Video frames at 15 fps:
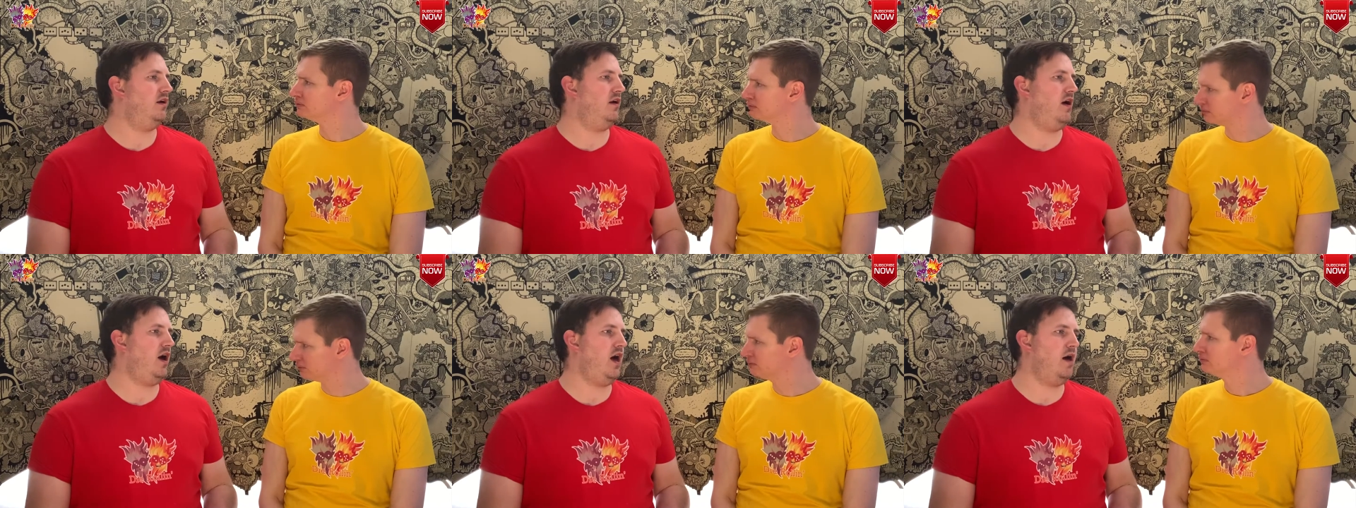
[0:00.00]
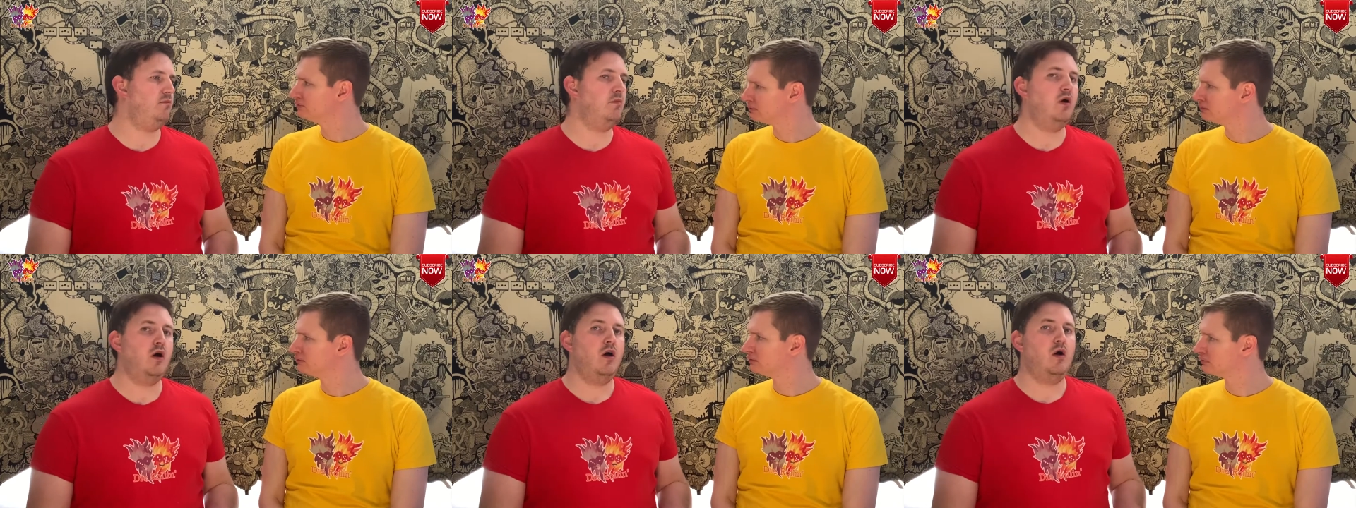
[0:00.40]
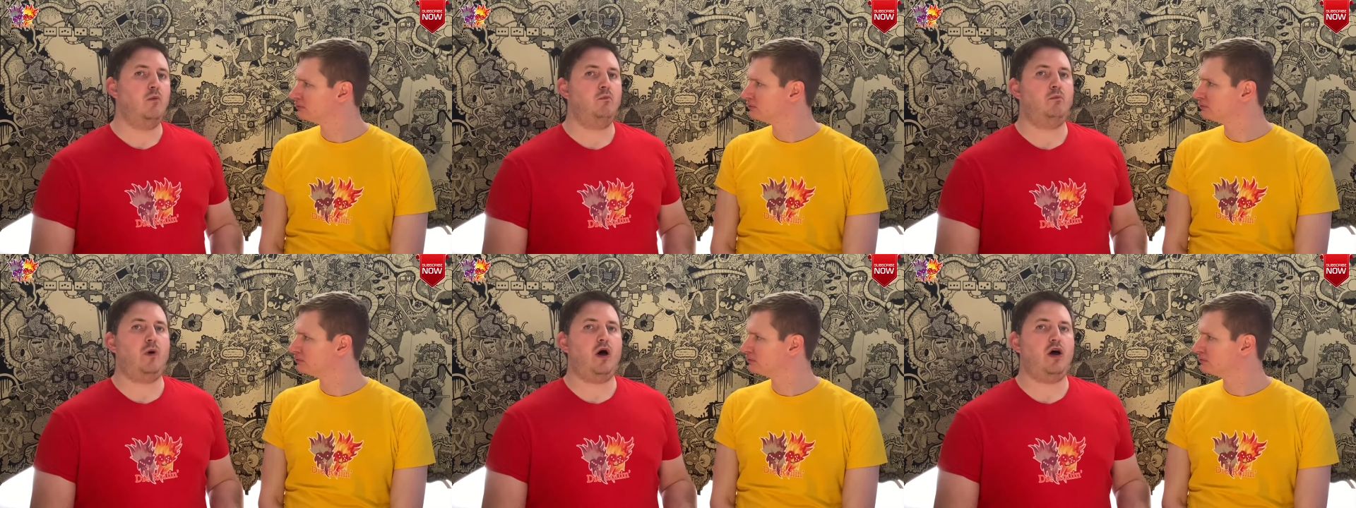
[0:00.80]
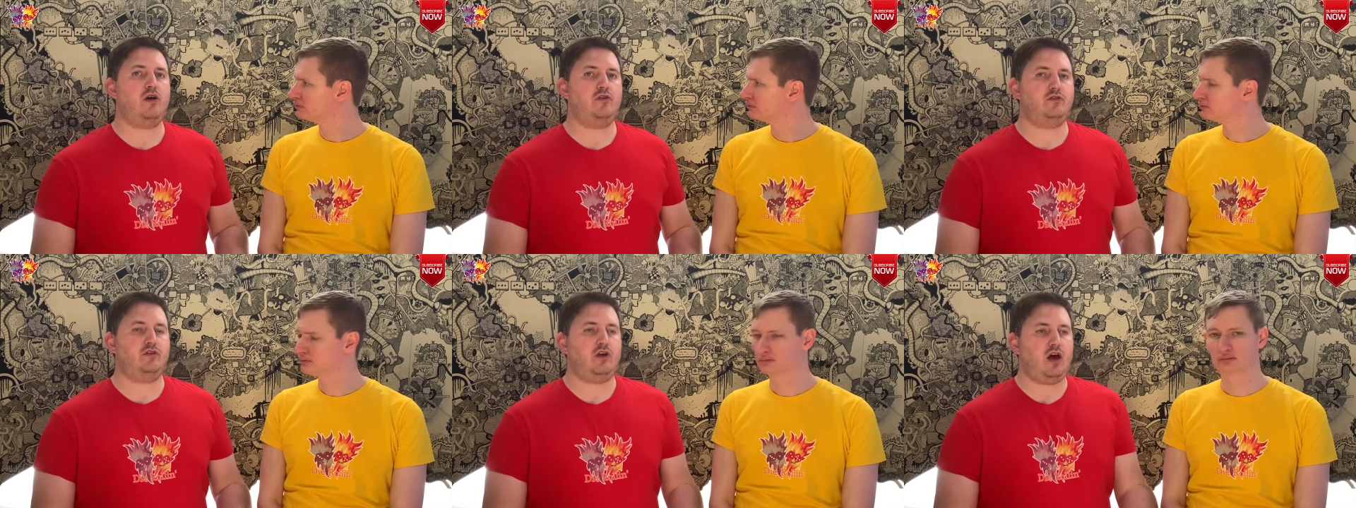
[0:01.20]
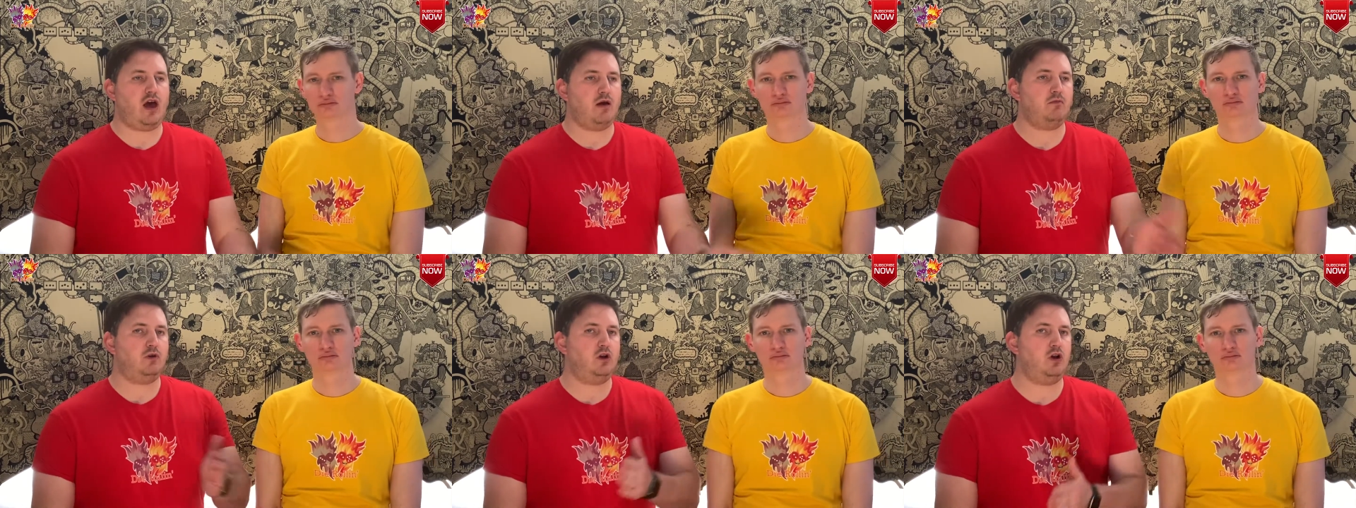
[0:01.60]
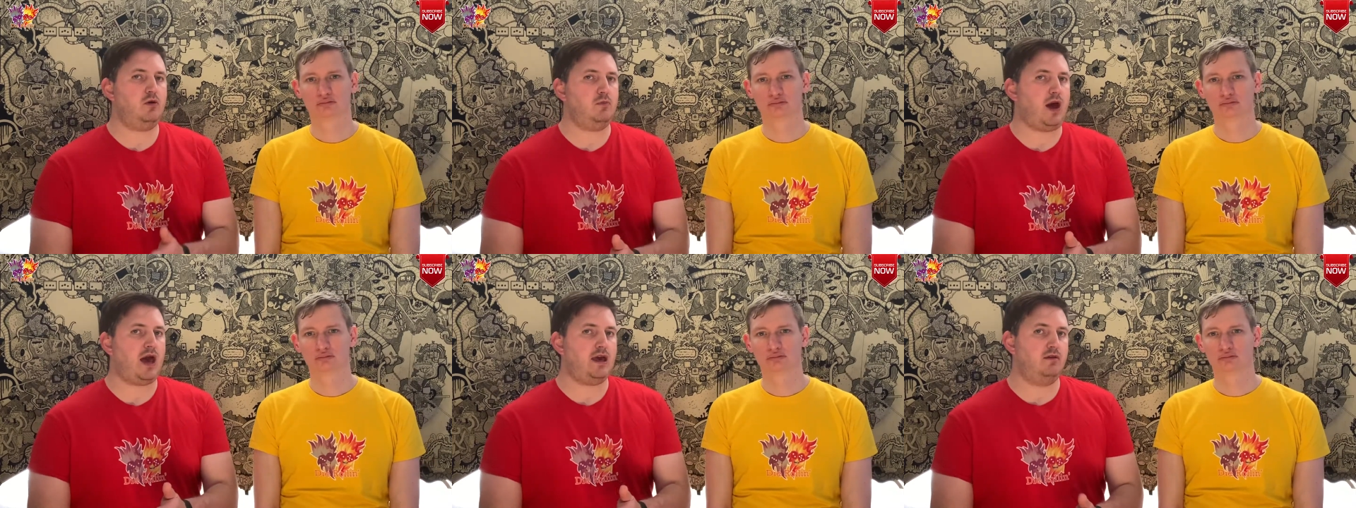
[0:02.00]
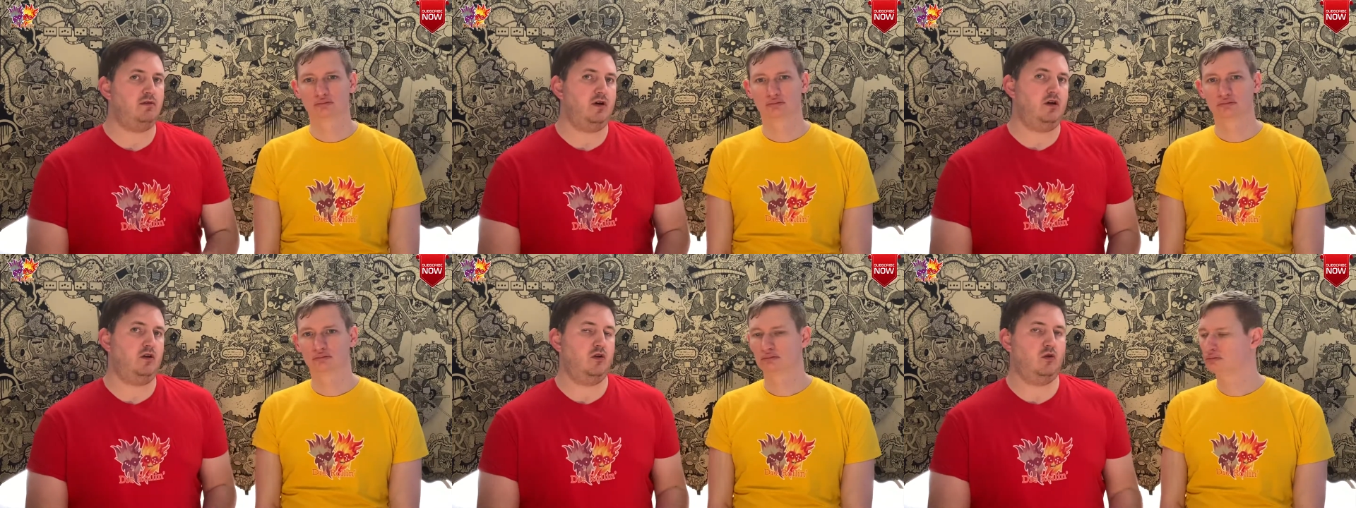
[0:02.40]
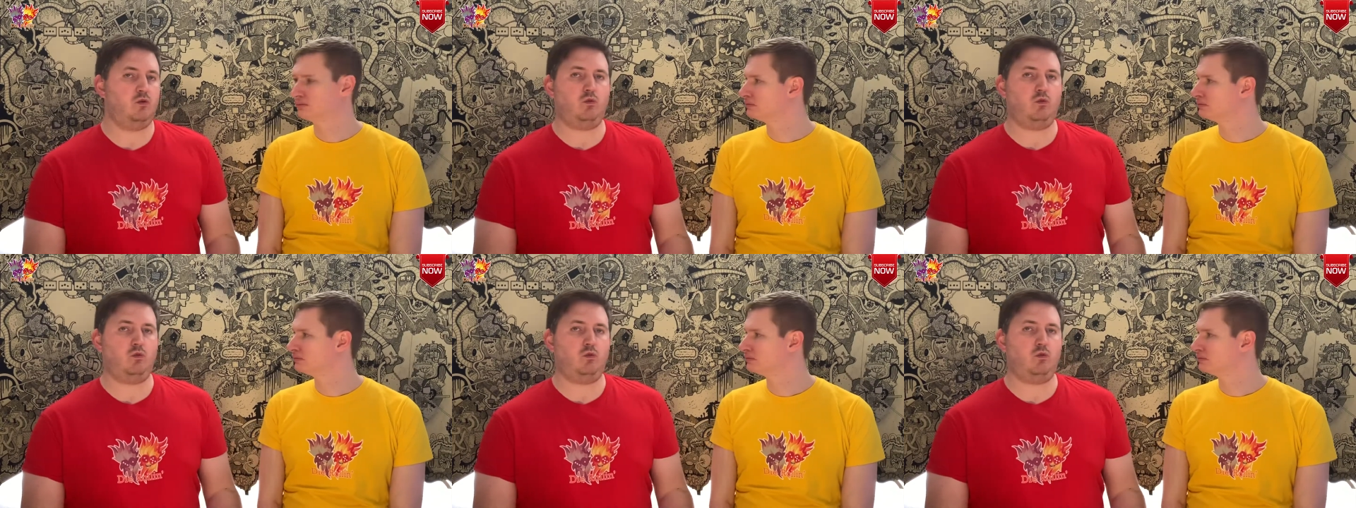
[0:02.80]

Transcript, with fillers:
Speaker 1: Mm -hmm. um, but um, Gloomhaven,